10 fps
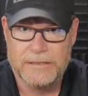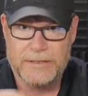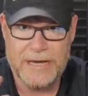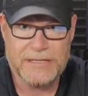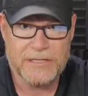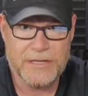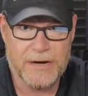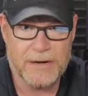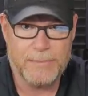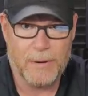So that's the
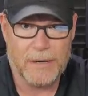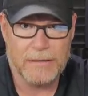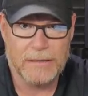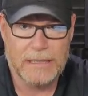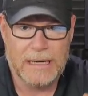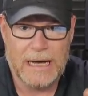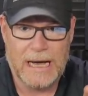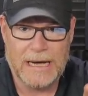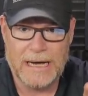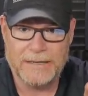scary part.
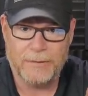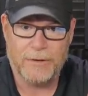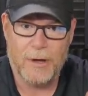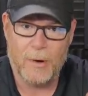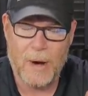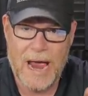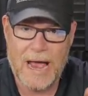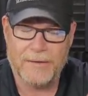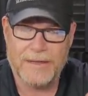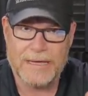I, I don't know
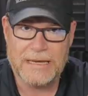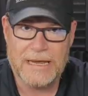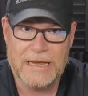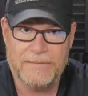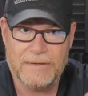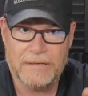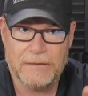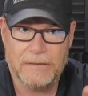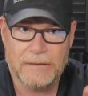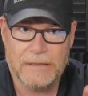how they can
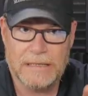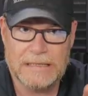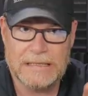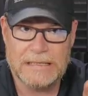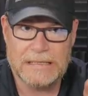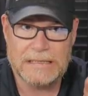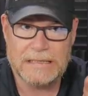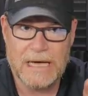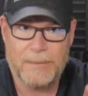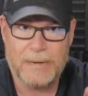even uh,
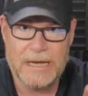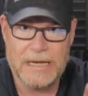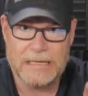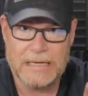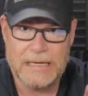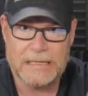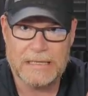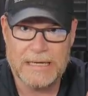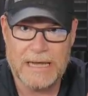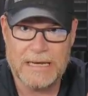comprehend
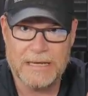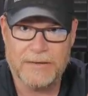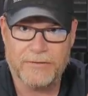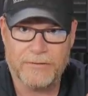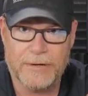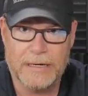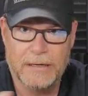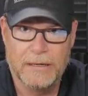killing that industry.